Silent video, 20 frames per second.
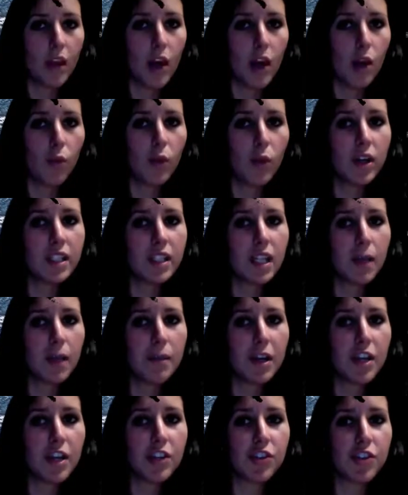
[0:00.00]
One type
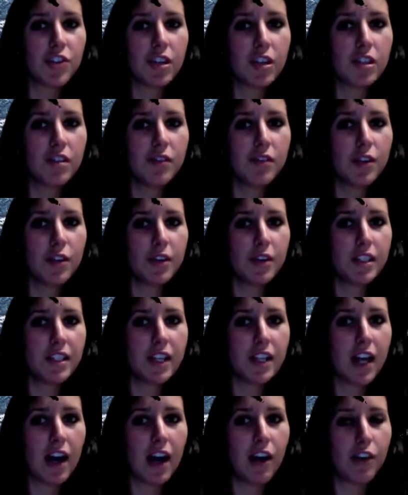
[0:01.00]
of constructive
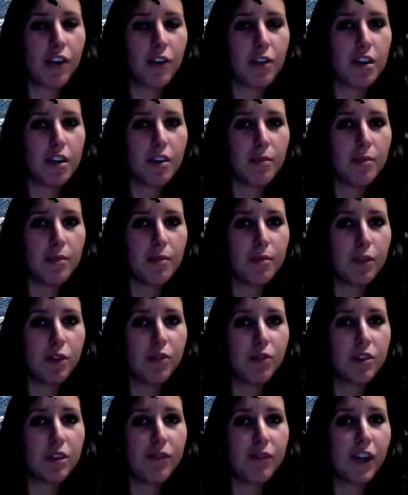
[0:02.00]
heuristic algorithm
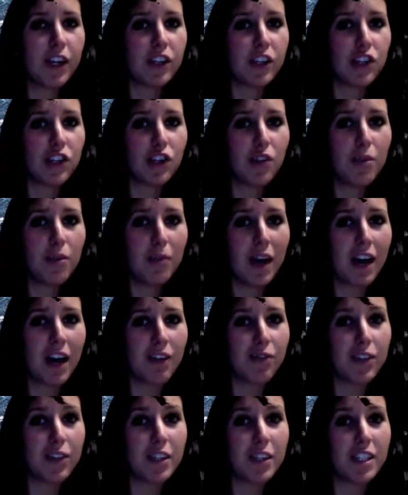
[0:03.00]
used to find a short
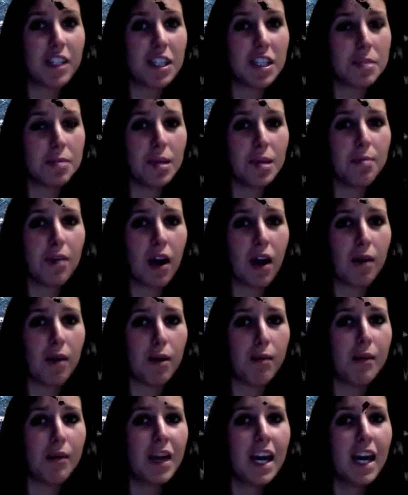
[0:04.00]
path for the TSP
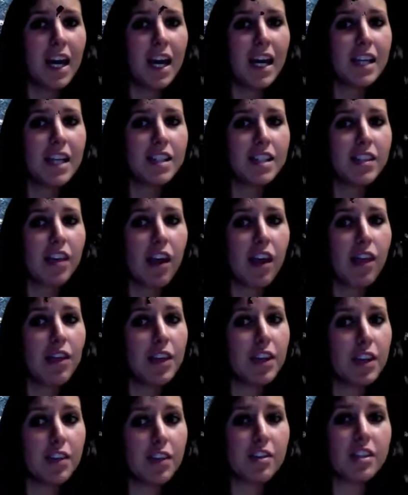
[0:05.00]
problem is the
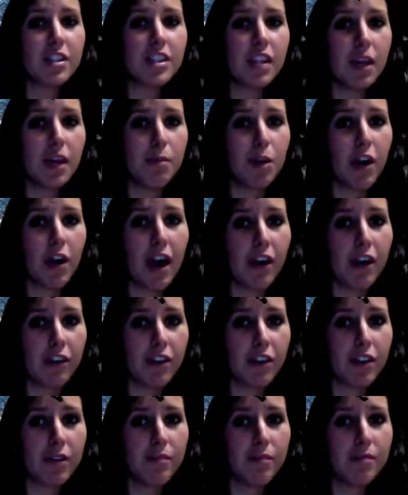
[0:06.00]
nearest neighbor
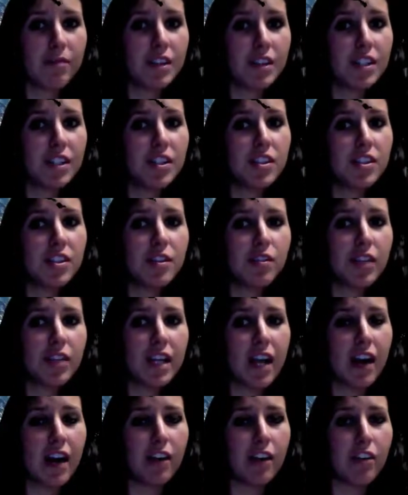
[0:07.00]
algorithm. This is a
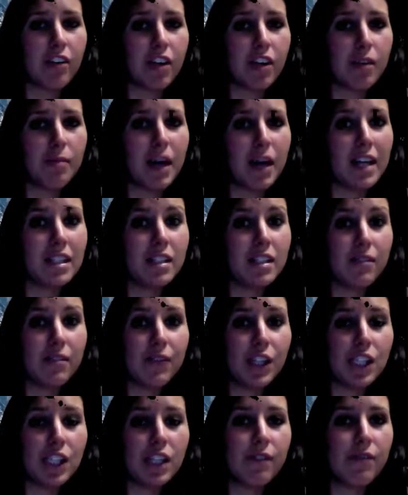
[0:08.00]
greedy algorithm and it's
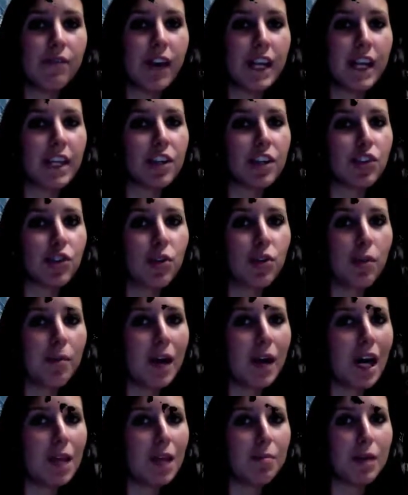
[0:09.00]
efficient in finding a short
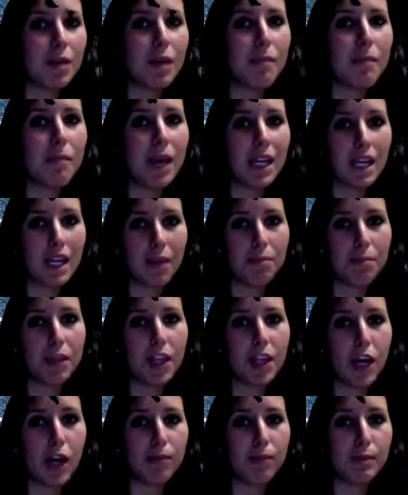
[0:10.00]
path, but it may not be
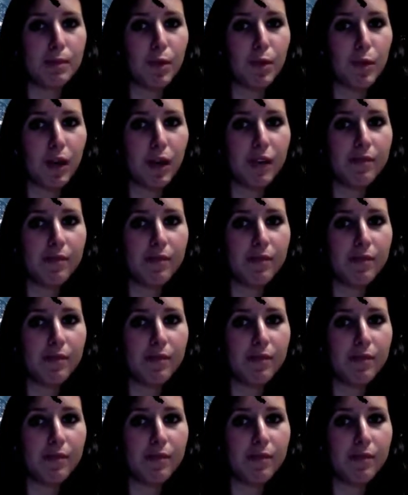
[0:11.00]
the optimal one.